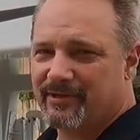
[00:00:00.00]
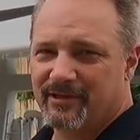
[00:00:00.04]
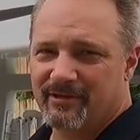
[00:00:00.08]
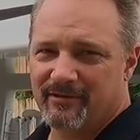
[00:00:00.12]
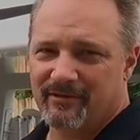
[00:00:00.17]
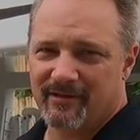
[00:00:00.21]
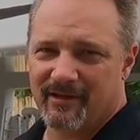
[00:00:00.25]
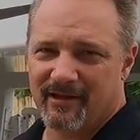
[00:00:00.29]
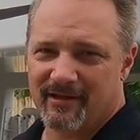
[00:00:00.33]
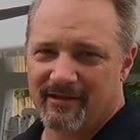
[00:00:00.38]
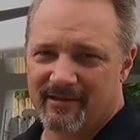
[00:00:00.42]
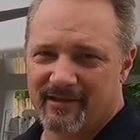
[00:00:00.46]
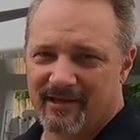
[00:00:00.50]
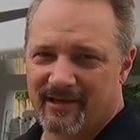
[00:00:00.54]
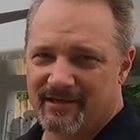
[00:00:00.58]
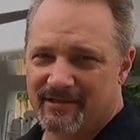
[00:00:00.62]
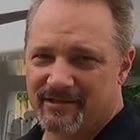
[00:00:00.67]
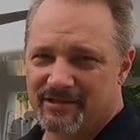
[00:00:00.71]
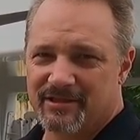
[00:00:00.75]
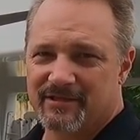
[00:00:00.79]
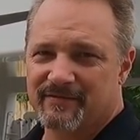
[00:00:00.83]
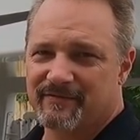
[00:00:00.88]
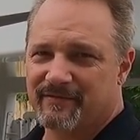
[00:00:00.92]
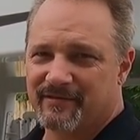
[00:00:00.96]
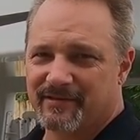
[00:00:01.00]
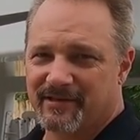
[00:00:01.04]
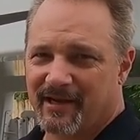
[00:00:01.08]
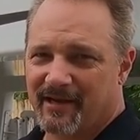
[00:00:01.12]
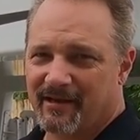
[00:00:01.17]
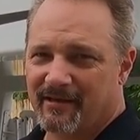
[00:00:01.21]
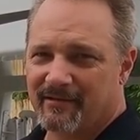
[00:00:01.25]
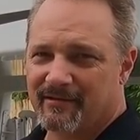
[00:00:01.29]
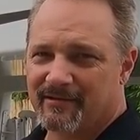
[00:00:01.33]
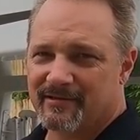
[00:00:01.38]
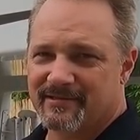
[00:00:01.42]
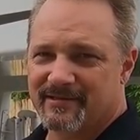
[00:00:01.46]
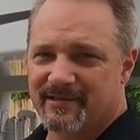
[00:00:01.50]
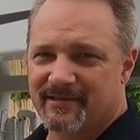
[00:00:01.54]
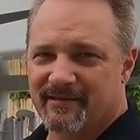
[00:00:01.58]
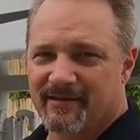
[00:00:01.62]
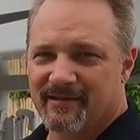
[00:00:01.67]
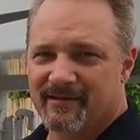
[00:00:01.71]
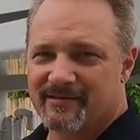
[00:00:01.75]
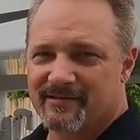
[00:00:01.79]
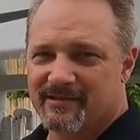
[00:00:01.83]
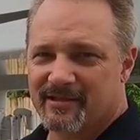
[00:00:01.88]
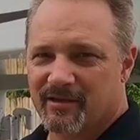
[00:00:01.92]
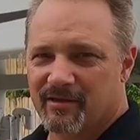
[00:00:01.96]
we do like that just for Taylor because she
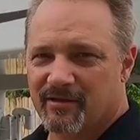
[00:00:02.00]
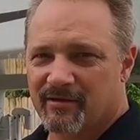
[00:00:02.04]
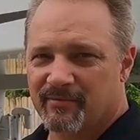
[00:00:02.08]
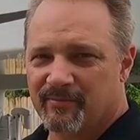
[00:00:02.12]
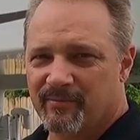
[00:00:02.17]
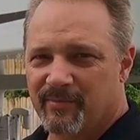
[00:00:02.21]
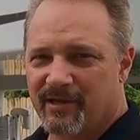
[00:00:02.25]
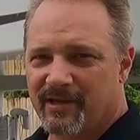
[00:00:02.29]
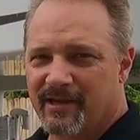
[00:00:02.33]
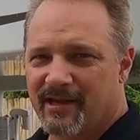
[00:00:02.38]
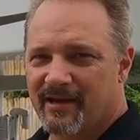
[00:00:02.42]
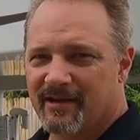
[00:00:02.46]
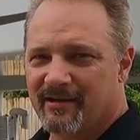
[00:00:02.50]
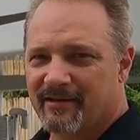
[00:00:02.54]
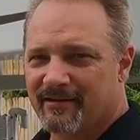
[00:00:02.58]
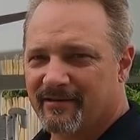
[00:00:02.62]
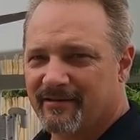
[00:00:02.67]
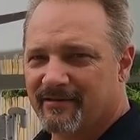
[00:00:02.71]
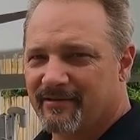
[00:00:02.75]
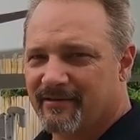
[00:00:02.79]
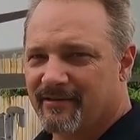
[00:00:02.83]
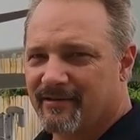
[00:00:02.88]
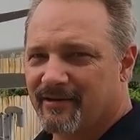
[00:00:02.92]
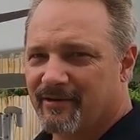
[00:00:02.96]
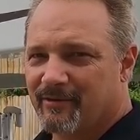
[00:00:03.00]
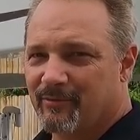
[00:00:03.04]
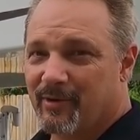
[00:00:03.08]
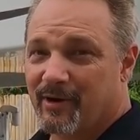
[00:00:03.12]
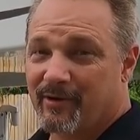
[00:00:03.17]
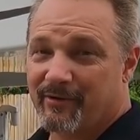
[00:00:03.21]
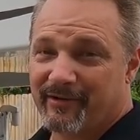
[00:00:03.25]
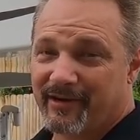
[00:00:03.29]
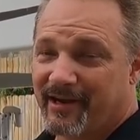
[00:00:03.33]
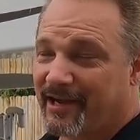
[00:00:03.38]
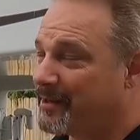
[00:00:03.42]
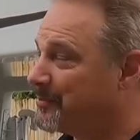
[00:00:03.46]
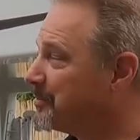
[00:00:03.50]
likes to peek out at, uh, while we're